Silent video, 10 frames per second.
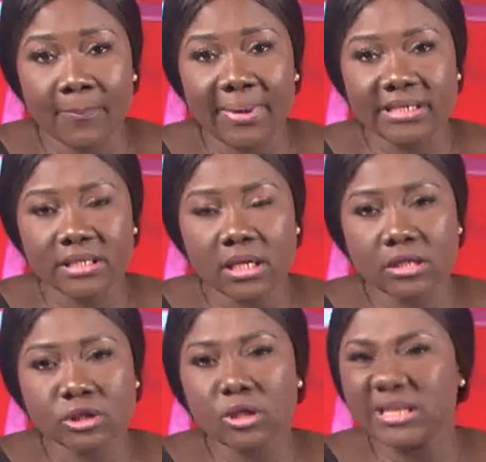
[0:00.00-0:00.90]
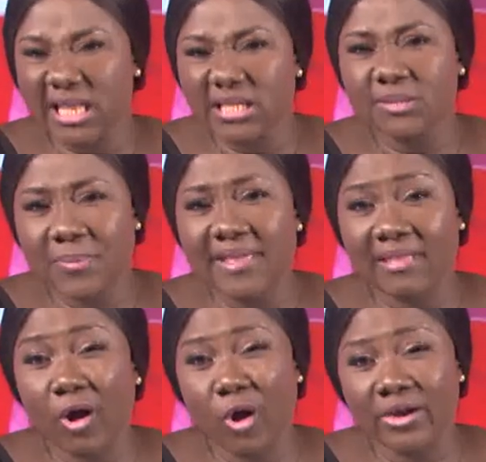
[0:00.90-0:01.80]
But should this be
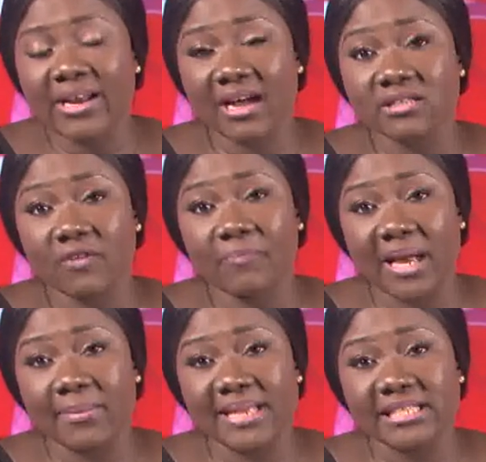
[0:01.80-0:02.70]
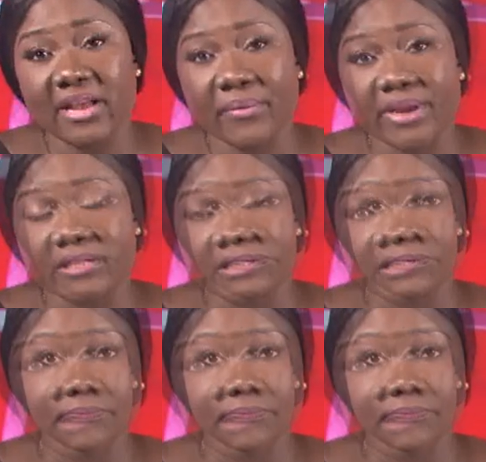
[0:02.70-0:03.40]
the conduct of parliamentarians?